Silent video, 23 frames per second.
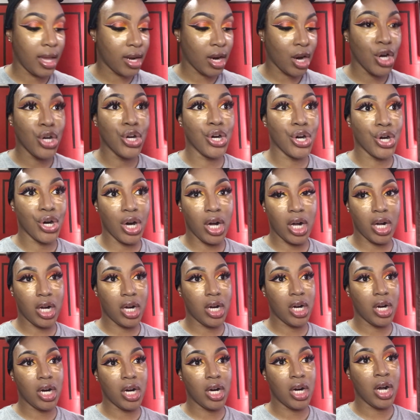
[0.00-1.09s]
I
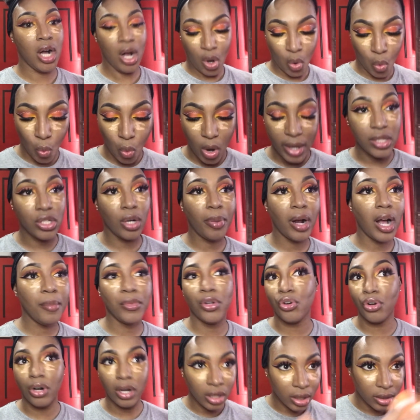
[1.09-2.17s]
love walnut,
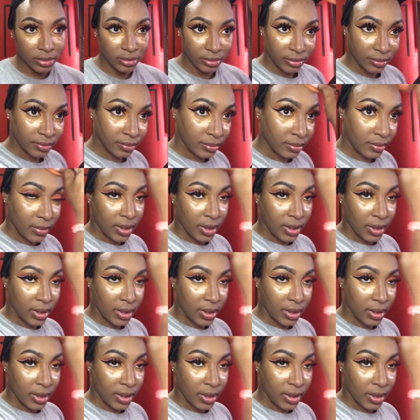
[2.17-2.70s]
but this is